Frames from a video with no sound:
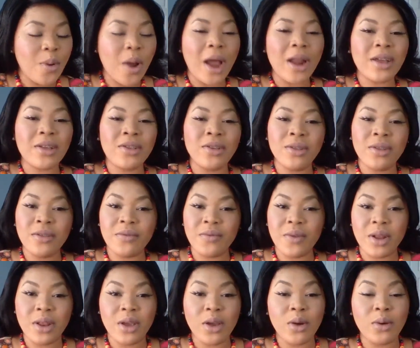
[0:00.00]
product in this
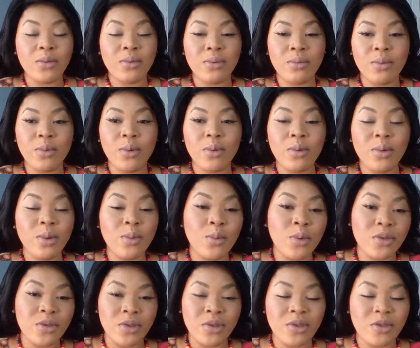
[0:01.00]
video
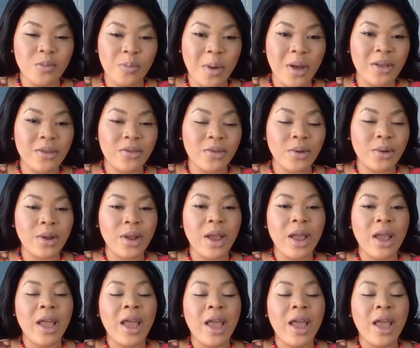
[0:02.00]
wasn't sponsored.